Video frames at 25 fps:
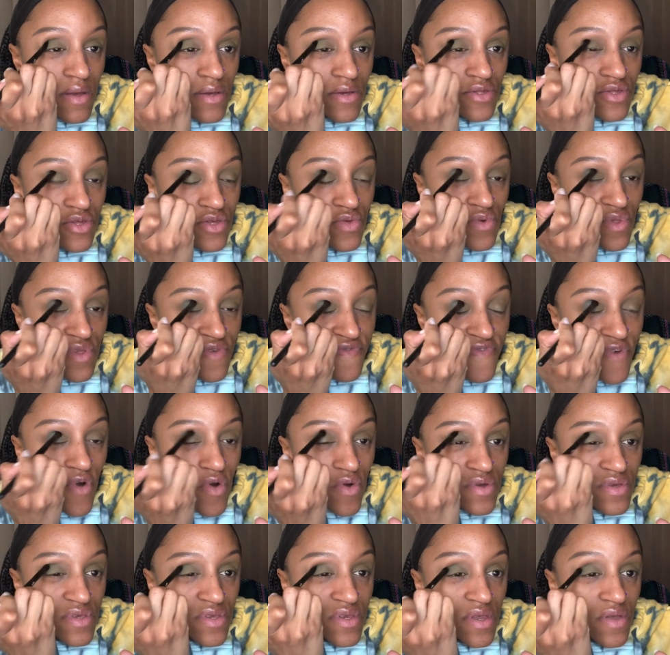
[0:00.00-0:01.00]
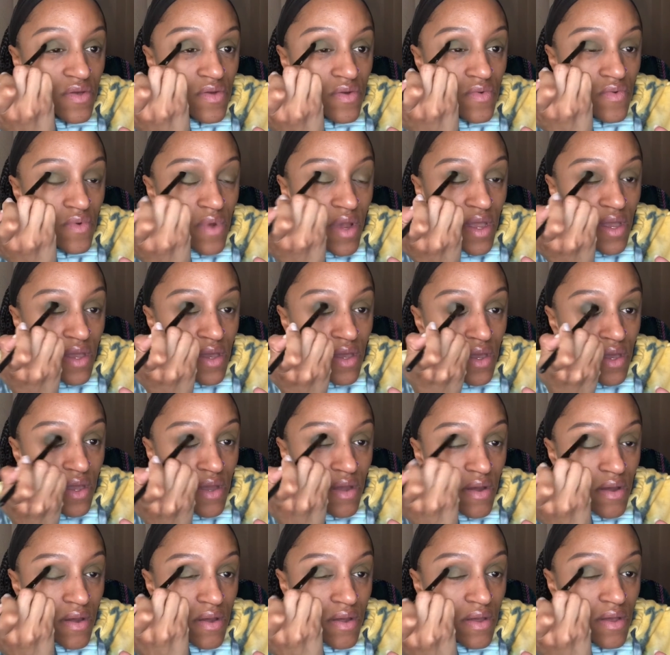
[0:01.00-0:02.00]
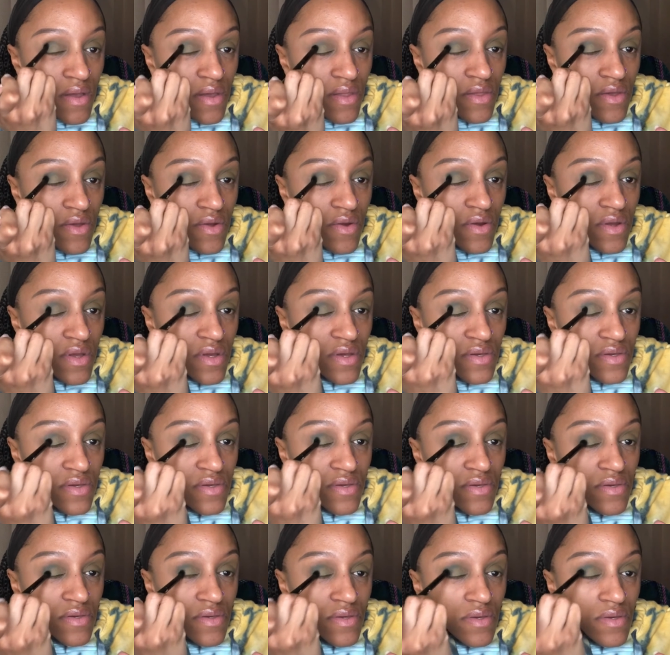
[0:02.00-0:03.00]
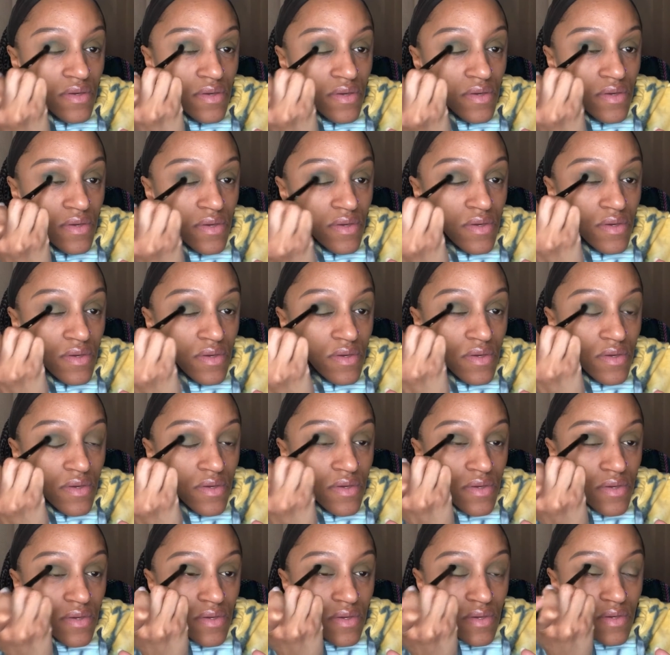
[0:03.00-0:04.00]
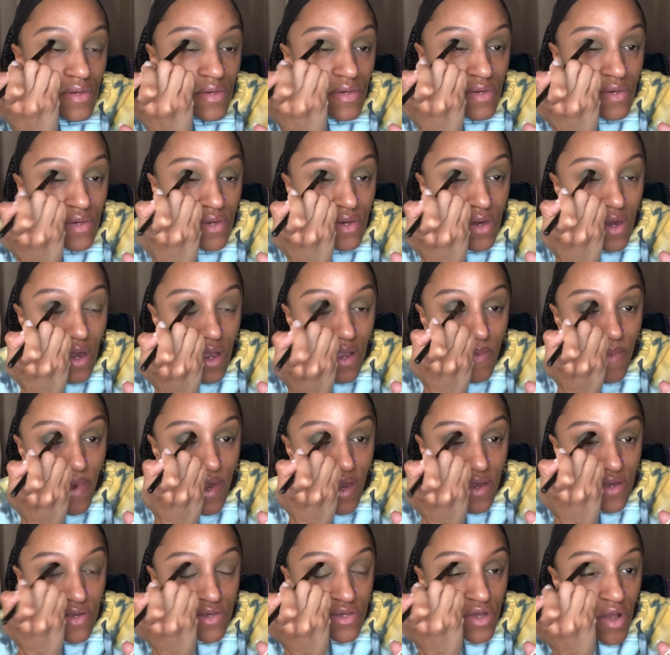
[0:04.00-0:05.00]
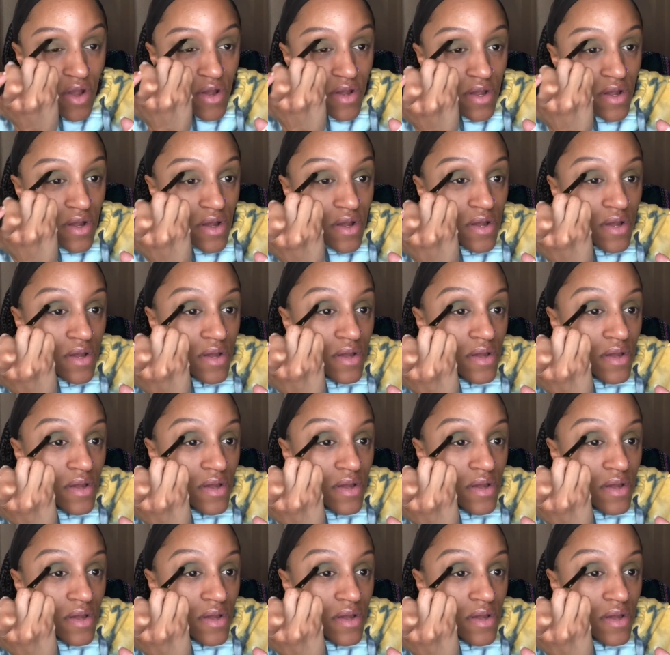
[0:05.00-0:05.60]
Just really focus it right here in the crease. Kind of make it darker.